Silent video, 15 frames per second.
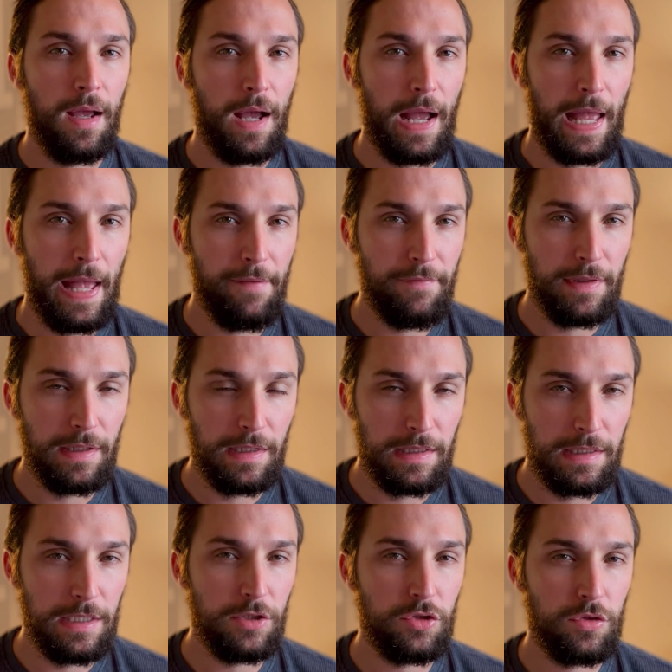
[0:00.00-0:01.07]
I have an
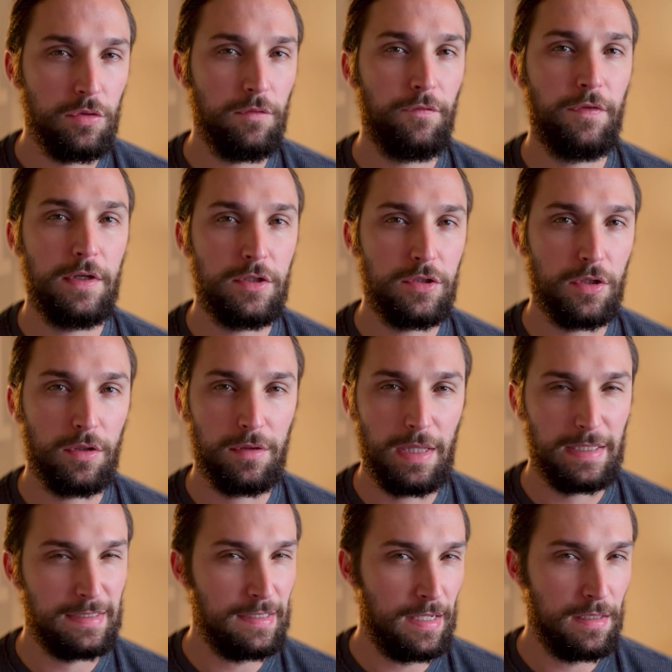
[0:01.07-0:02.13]
additional feature
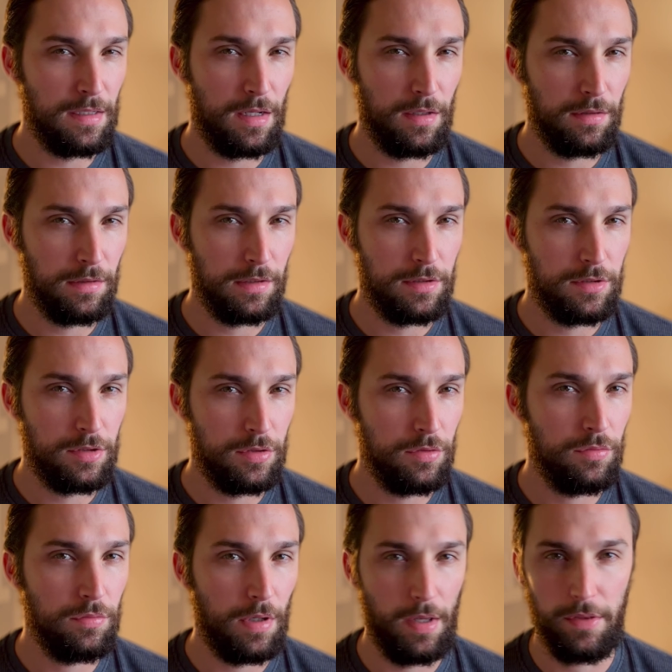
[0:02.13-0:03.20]
that's not on the
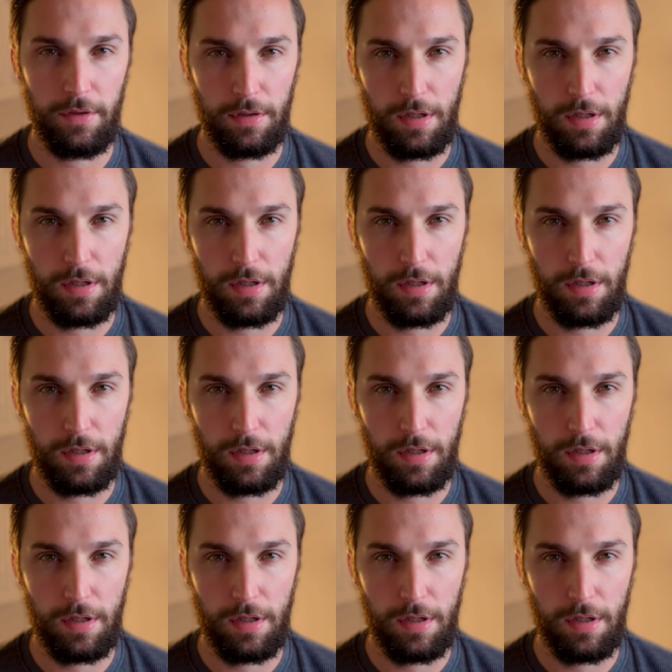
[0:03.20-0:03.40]
two other